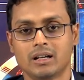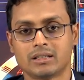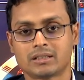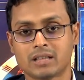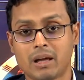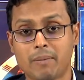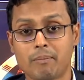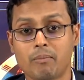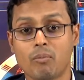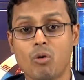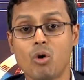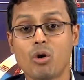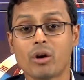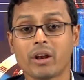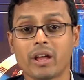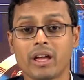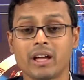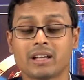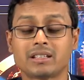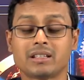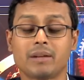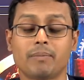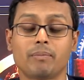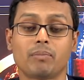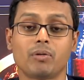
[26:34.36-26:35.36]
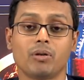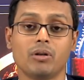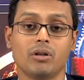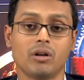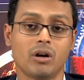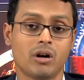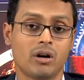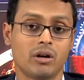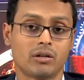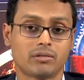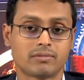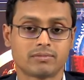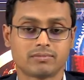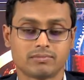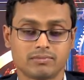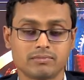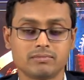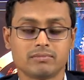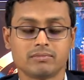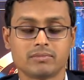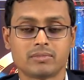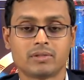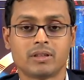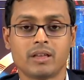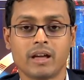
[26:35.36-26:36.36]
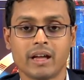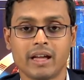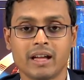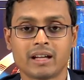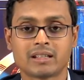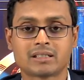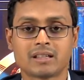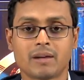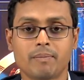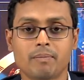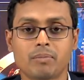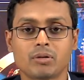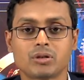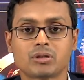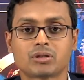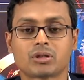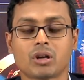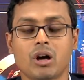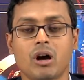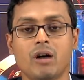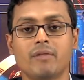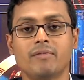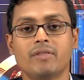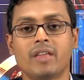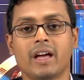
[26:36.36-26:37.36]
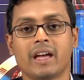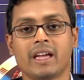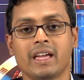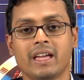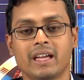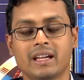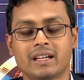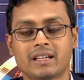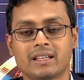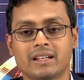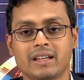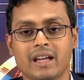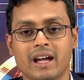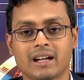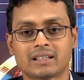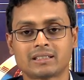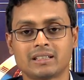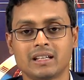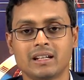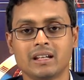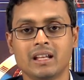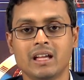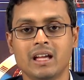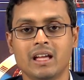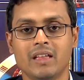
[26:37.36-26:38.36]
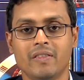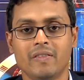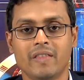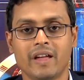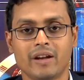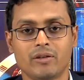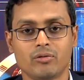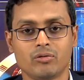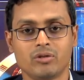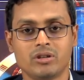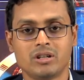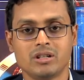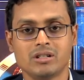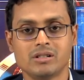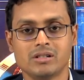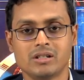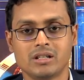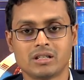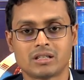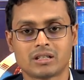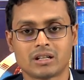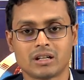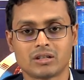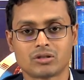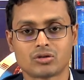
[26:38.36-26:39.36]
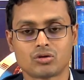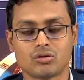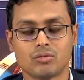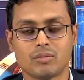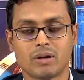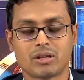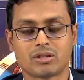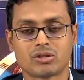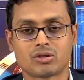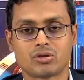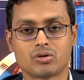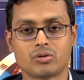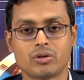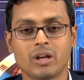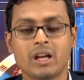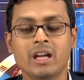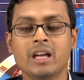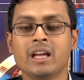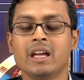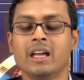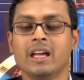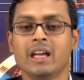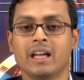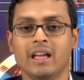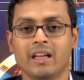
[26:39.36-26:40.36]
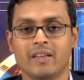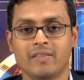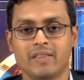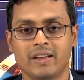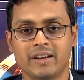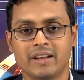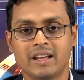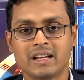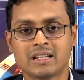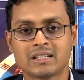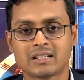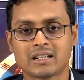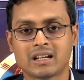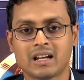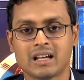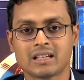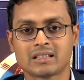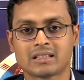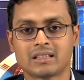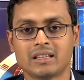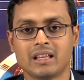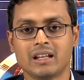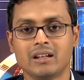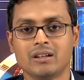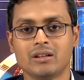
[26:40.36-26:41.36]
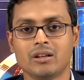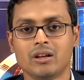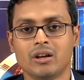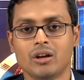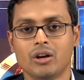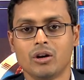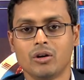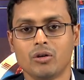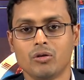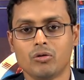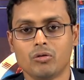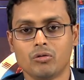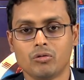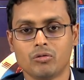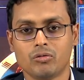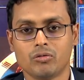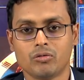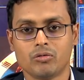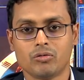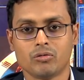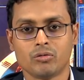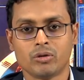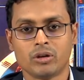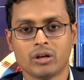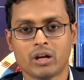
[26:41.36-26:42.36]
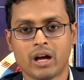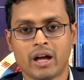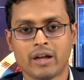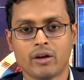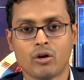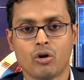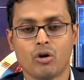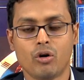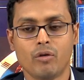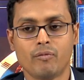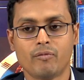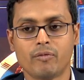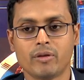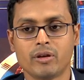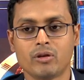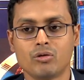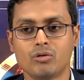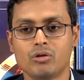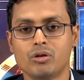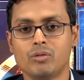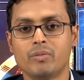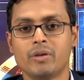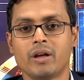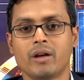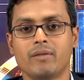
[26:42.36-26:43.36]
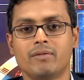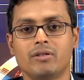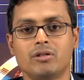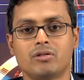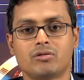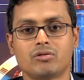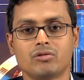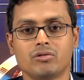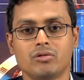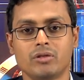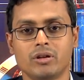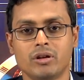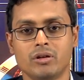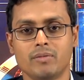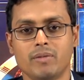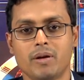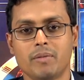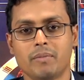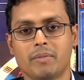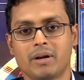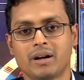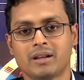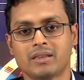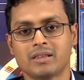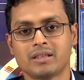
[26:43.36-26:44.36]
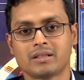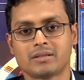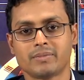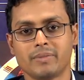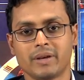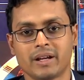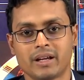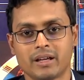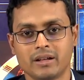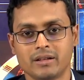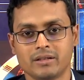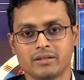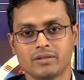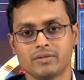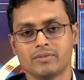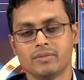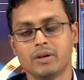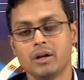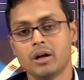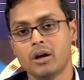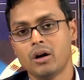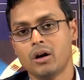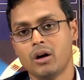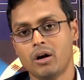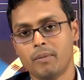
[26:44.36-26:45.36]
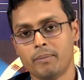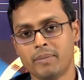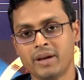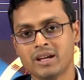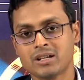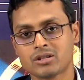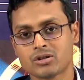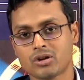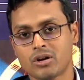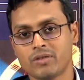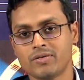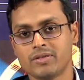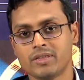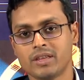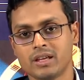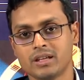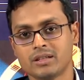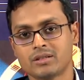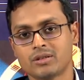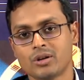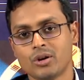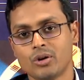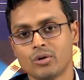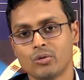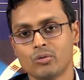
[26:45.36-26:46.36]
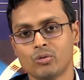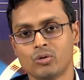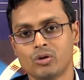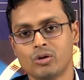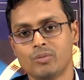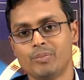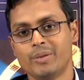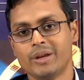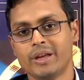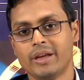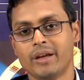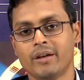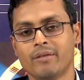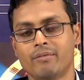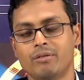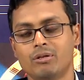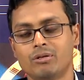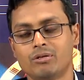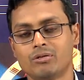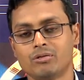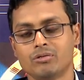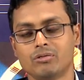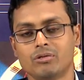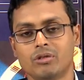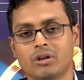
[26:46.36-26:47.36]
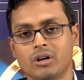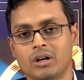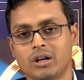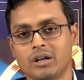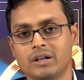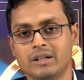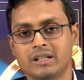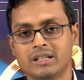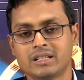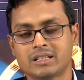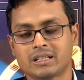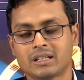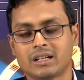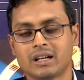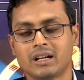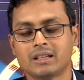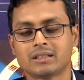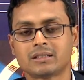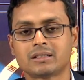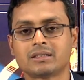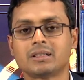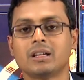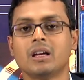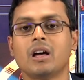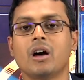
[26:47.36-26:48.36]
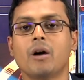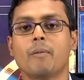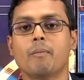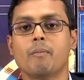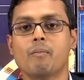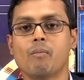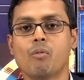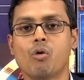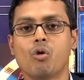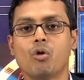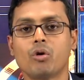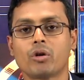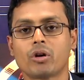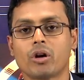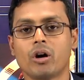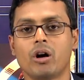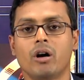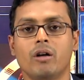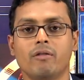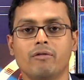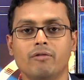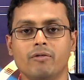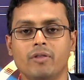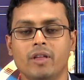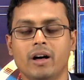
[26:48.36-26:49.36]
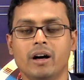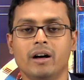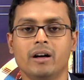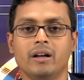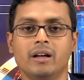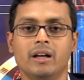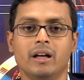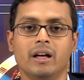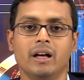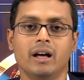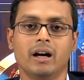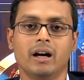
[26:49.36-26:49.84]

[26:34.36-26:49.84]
some more example or the examples of the Heck reaction that we did not discuss too much today. In the next class then I hope you will be able to remember this mechanism. Based on this, we will be able to discuss more of the